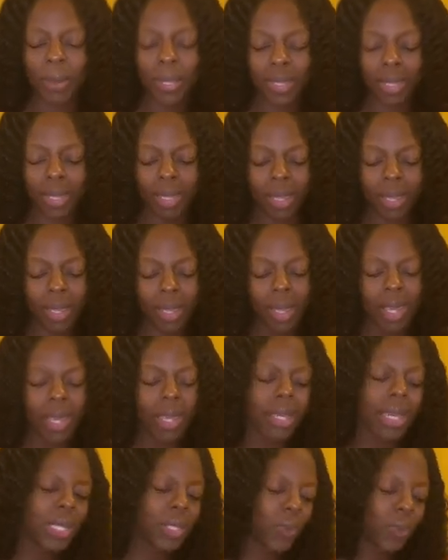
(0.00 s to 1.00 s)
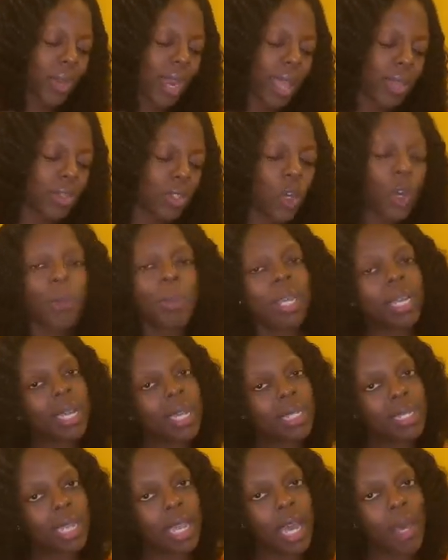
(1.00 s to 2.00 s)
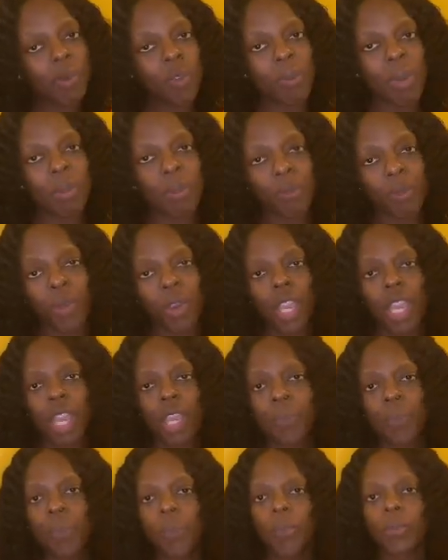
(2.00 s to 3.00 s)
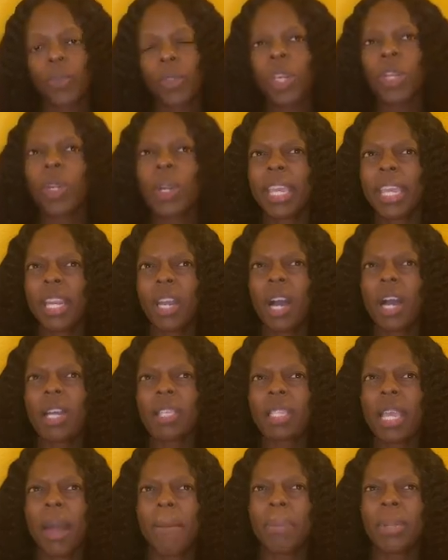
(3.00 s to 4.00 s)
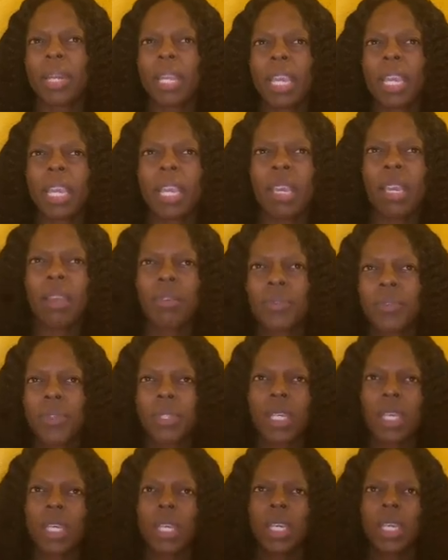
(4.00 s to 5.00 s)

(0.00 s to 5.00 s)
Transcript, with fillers: But then that's when I, you know, because it helped my friend, you know, he lost, I believe,